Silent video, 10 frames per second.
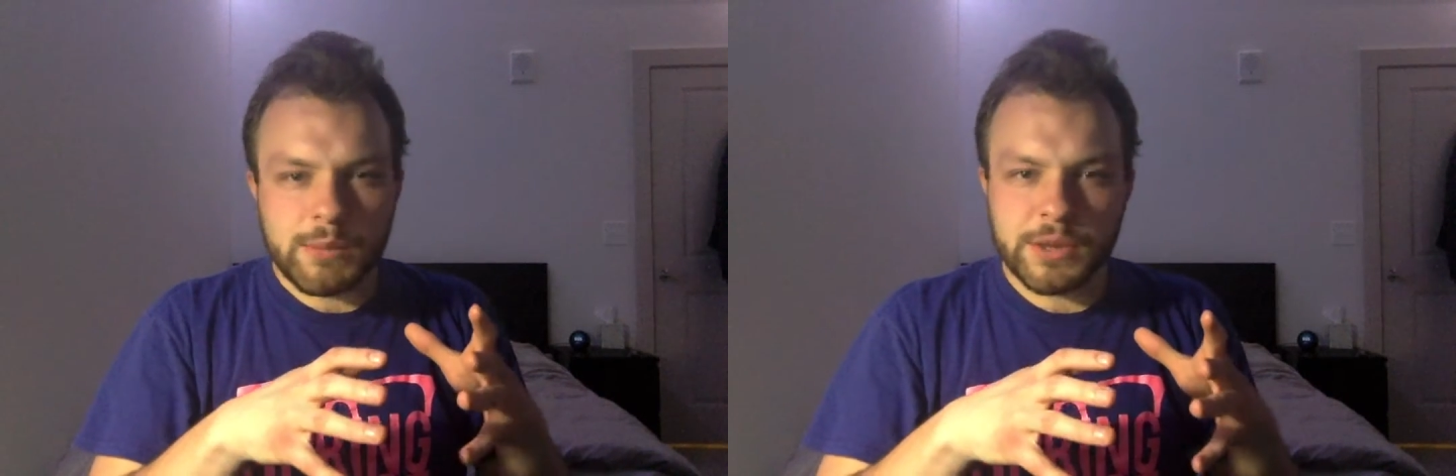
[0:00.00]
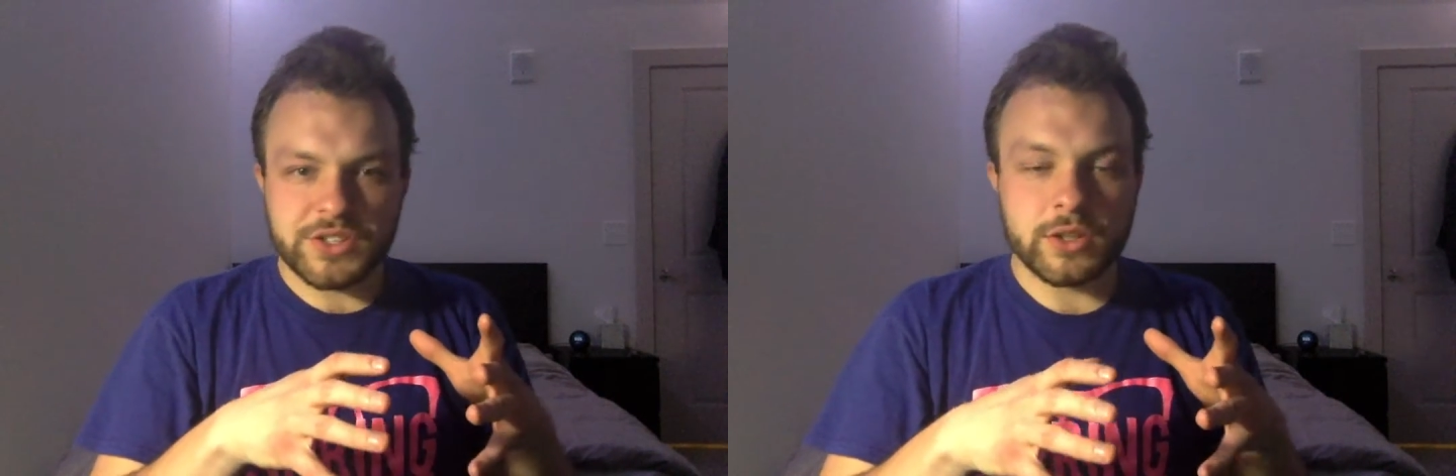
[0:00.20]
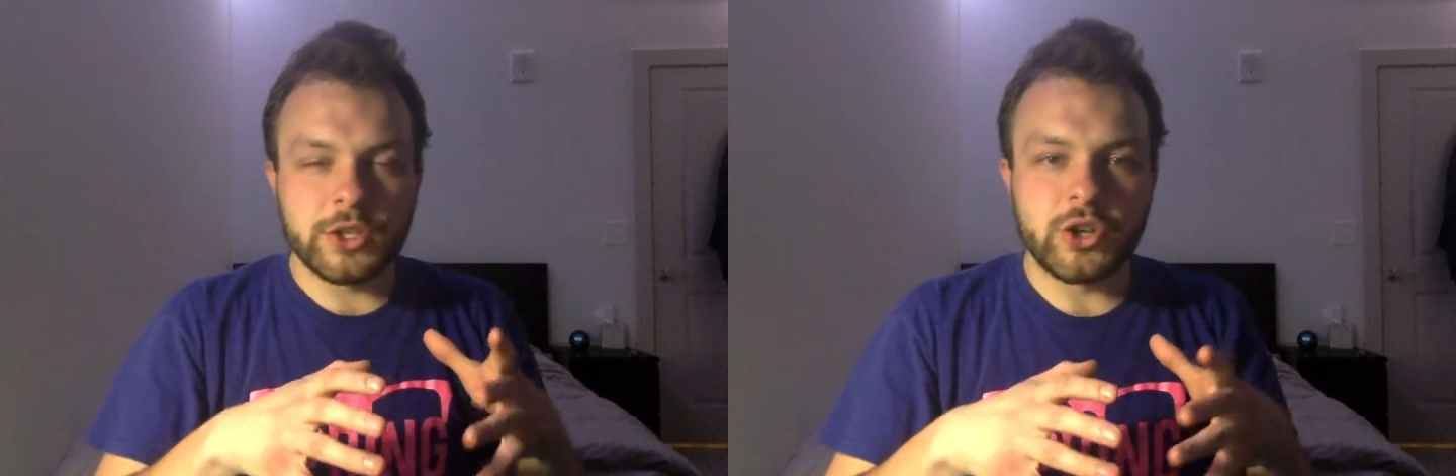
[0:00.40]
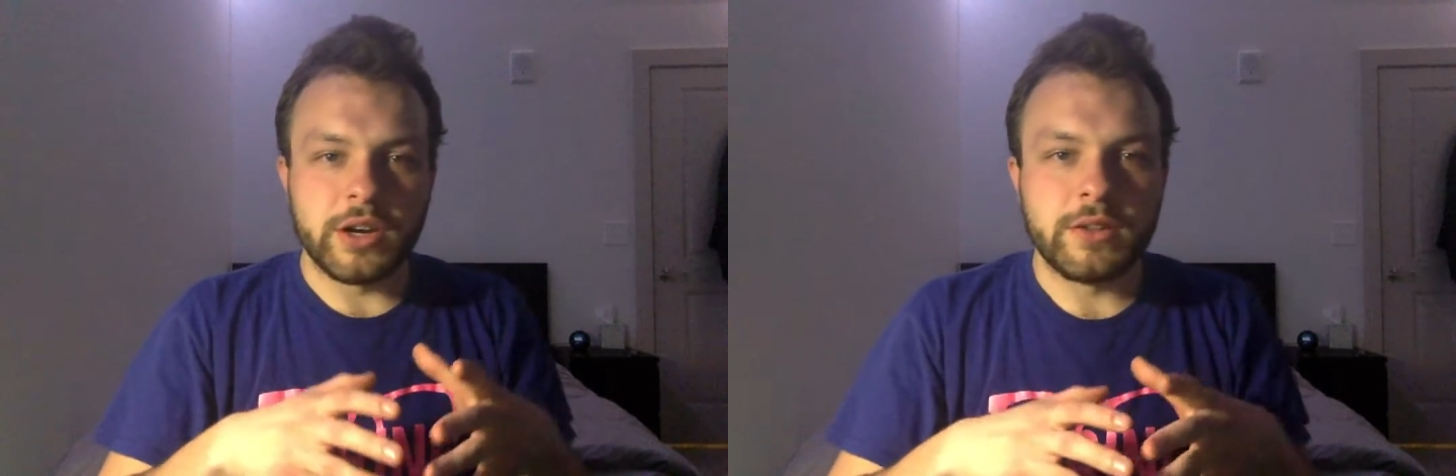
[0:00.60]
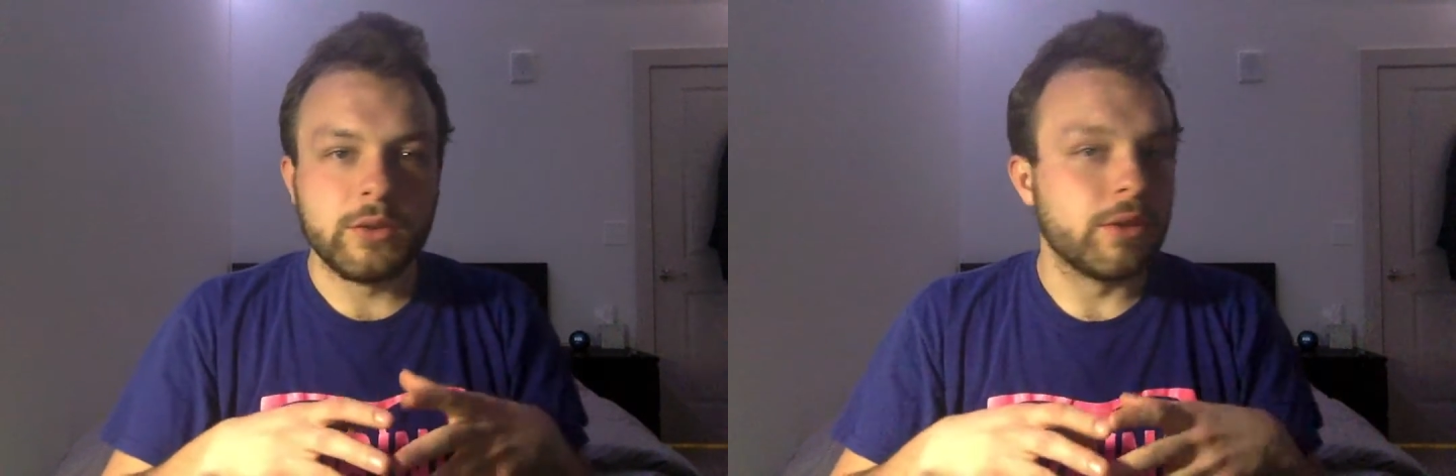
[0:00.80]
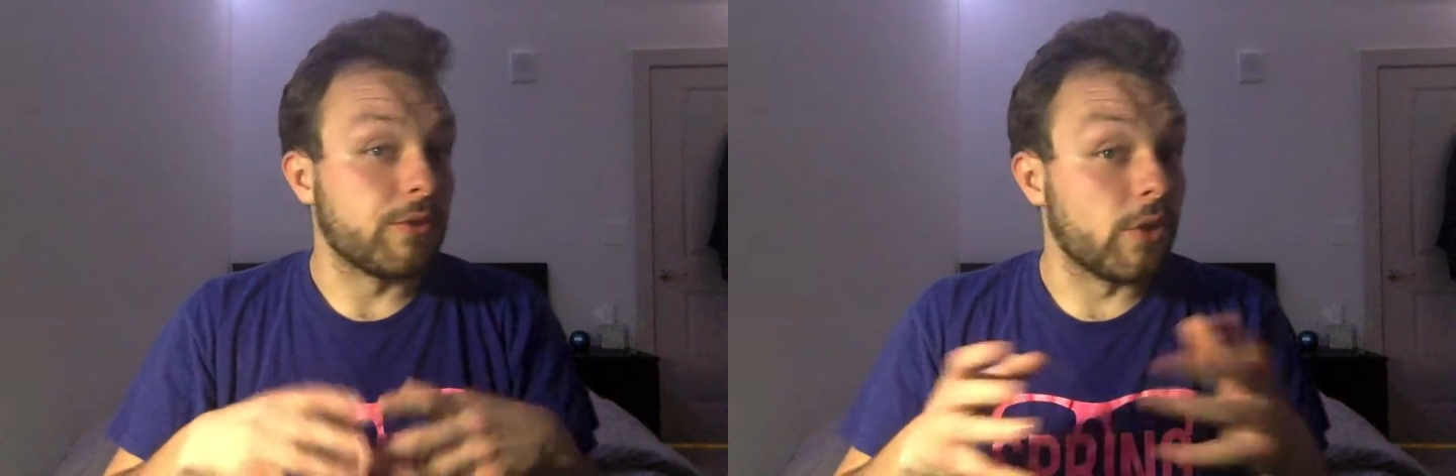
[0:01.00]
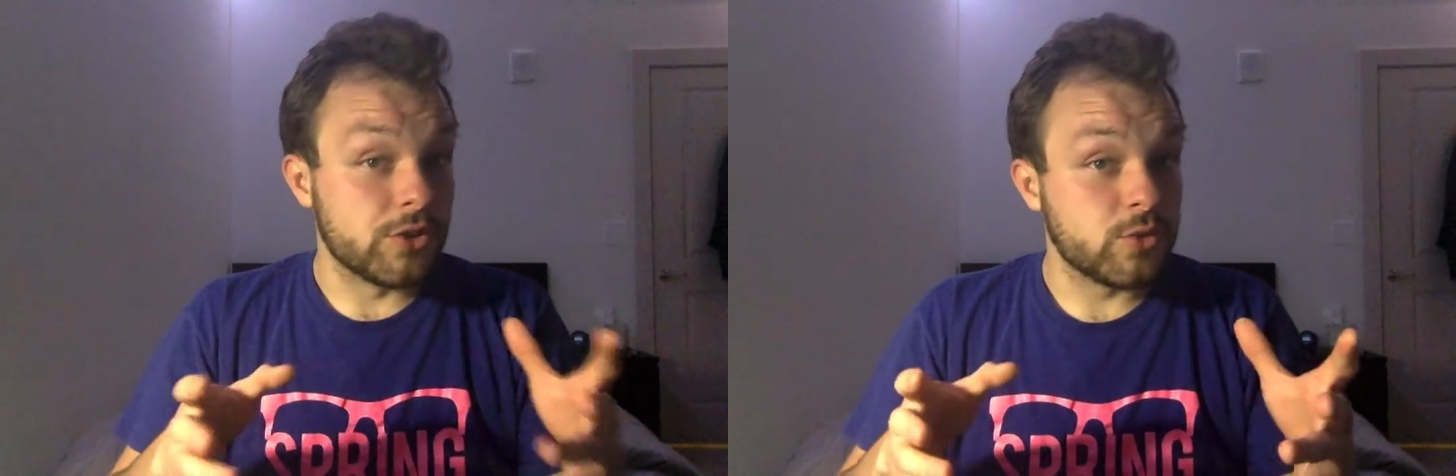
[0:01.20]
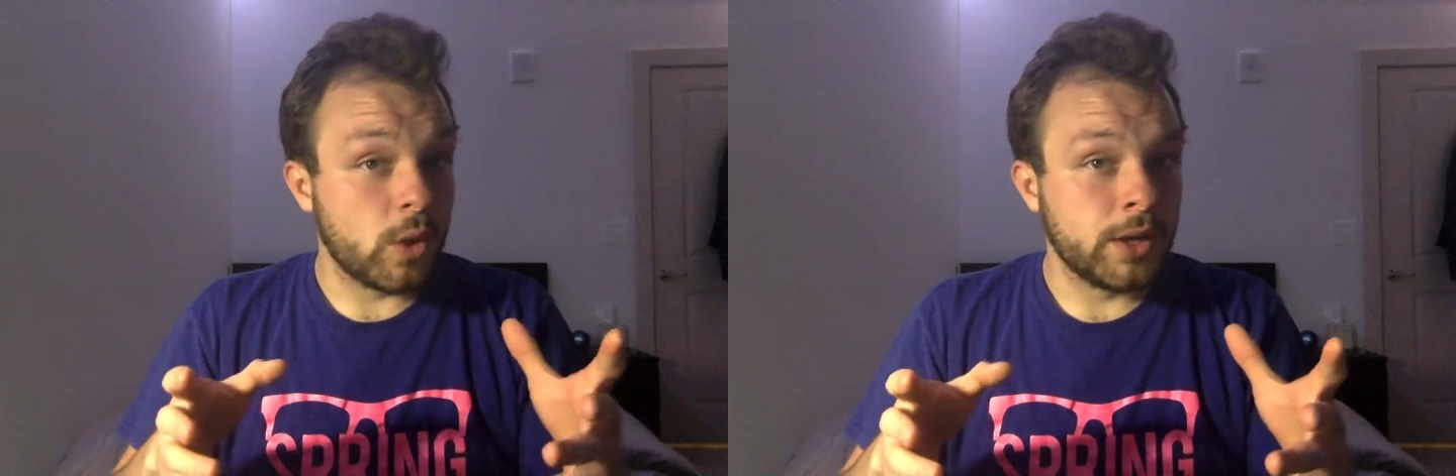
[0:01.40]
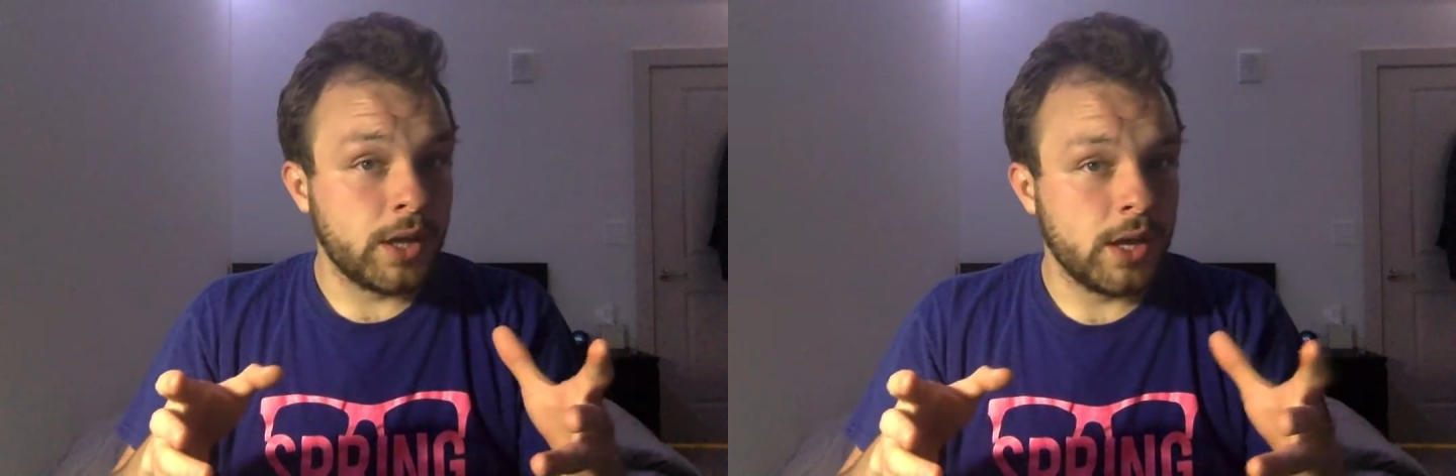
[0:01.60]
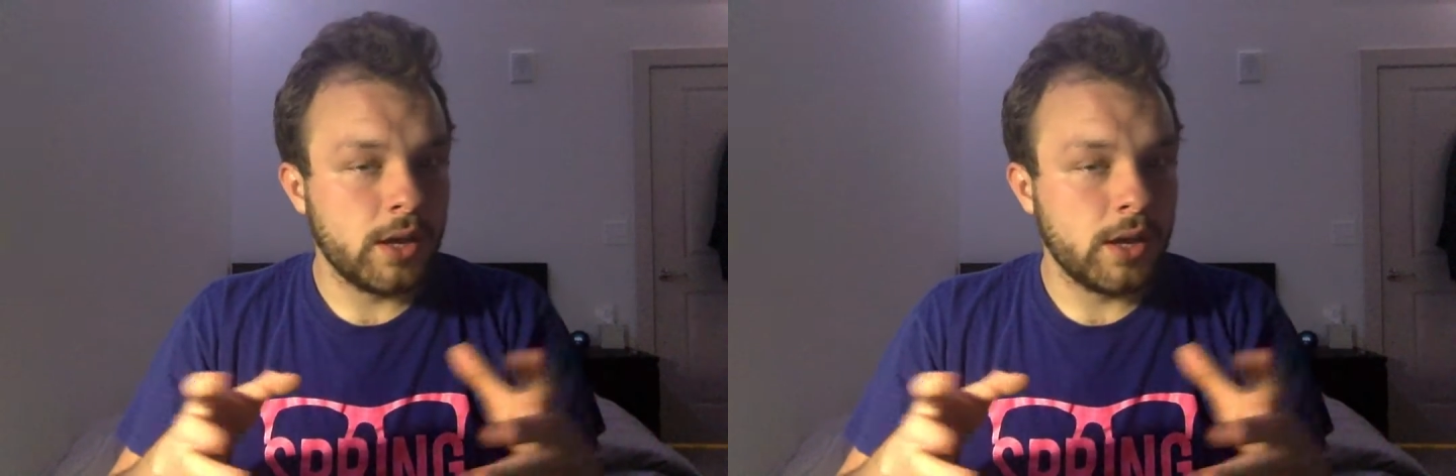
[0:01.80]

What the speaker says: basically try to do the first one